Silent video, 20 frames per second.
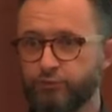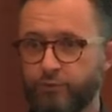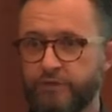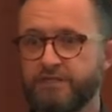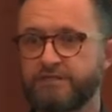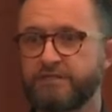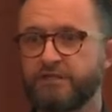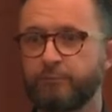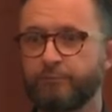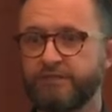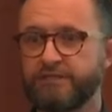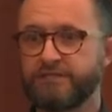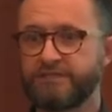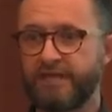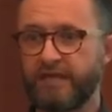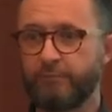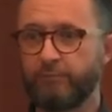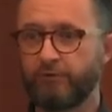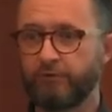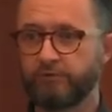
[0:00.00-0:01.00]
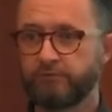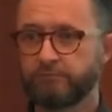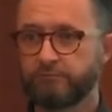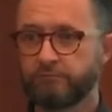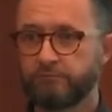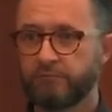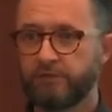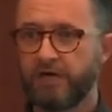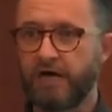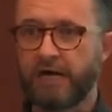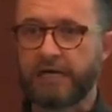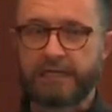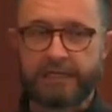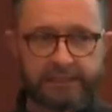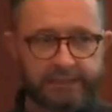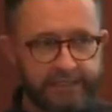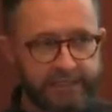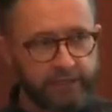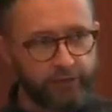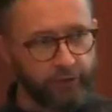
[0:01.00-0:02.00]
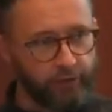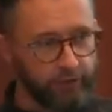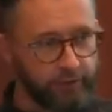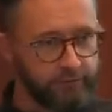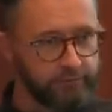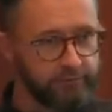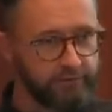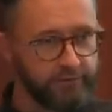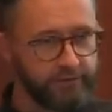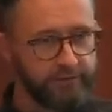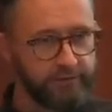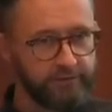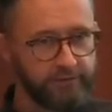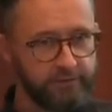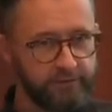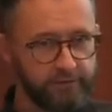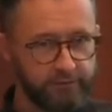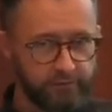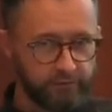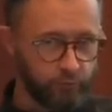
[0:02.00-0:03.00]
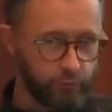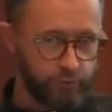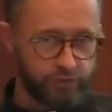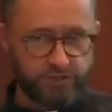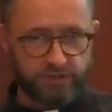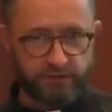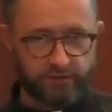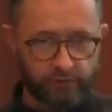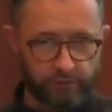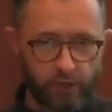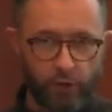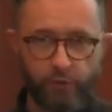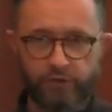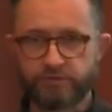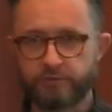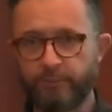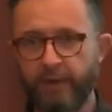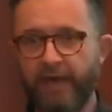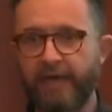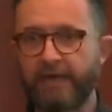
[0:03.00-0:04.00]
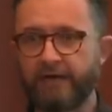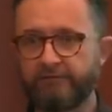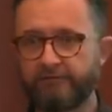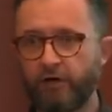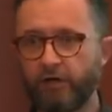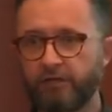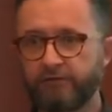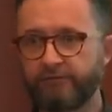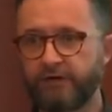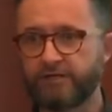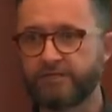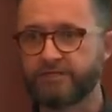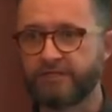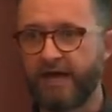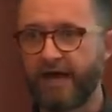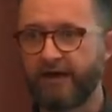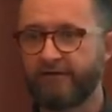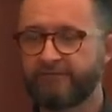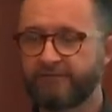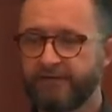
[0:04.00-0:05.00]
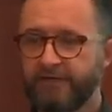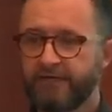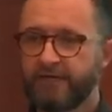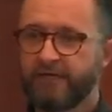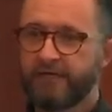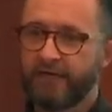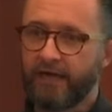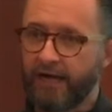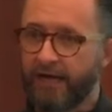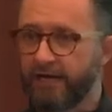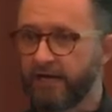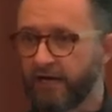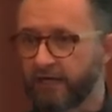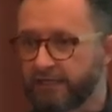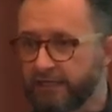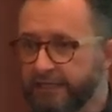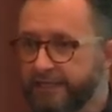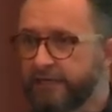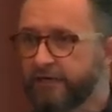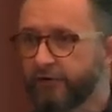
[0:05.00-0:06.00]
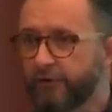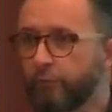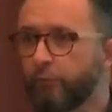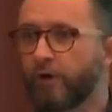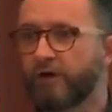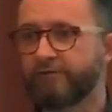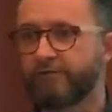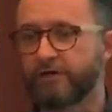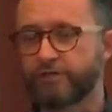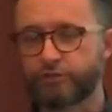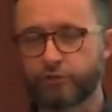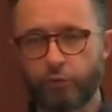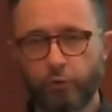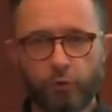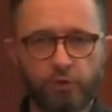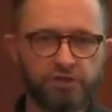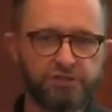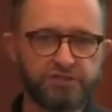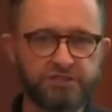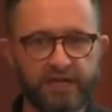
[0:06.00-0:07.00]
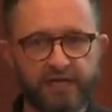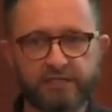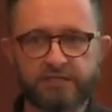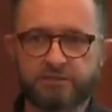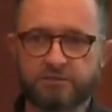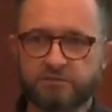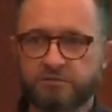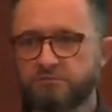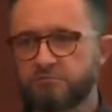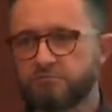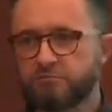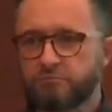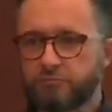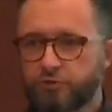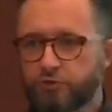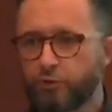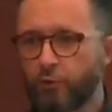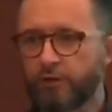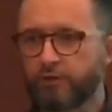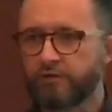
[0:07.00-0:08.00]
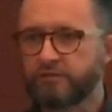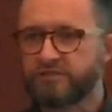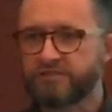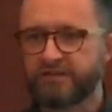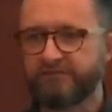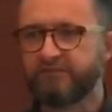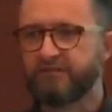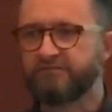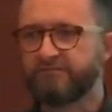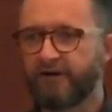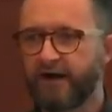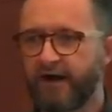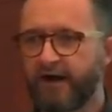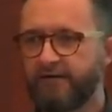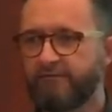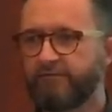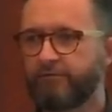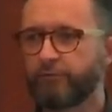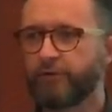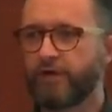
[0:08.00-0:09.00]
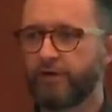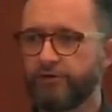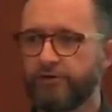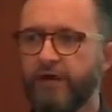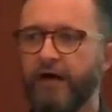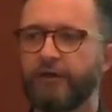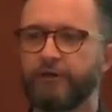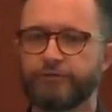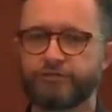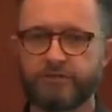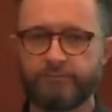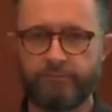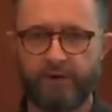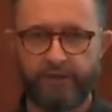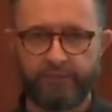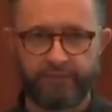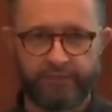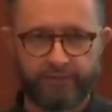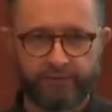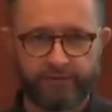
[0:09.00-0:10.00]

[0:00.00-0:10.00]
reasonably stable. A cleaner, who is the lowest paid of all of our staff, and a cleaner in one of our schools gets 275, 300 dollars a month.